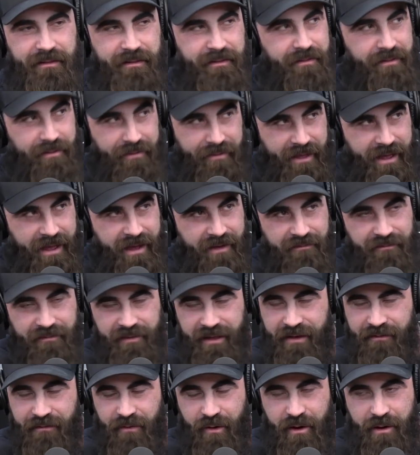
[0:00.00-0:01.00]
they have
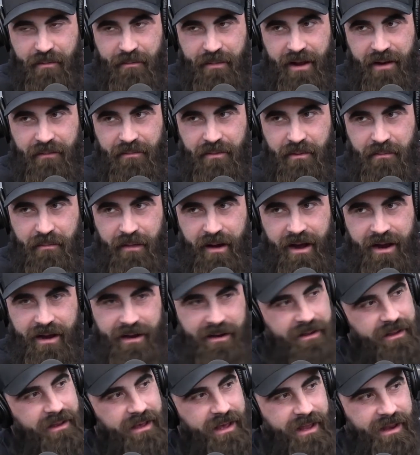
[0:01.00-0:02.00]
already made up their
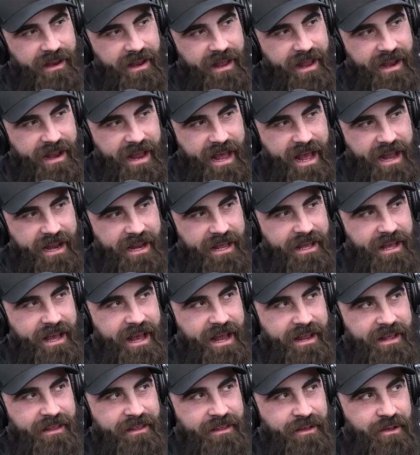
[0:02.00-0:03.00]
mind, and
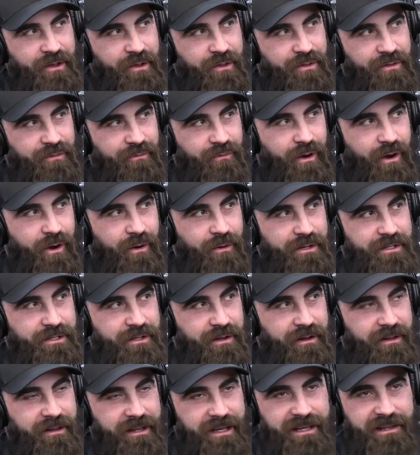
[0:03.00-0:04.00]
anything you throw is
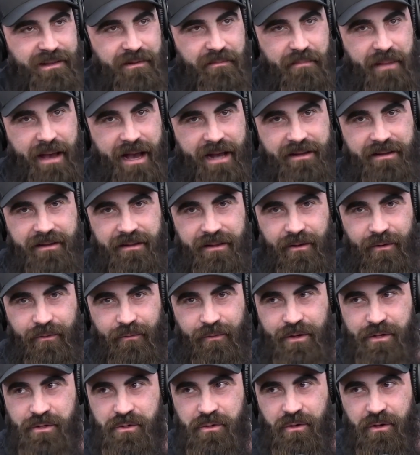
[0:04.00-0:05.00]
going to lead them back to their
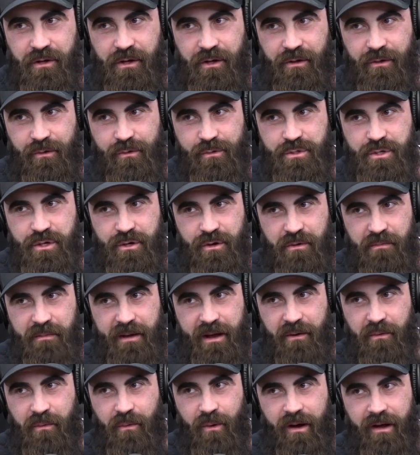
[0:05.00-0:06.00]
original conclusion no
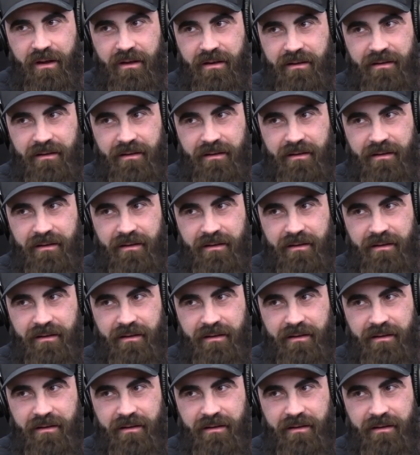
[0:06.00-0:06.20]
matter what.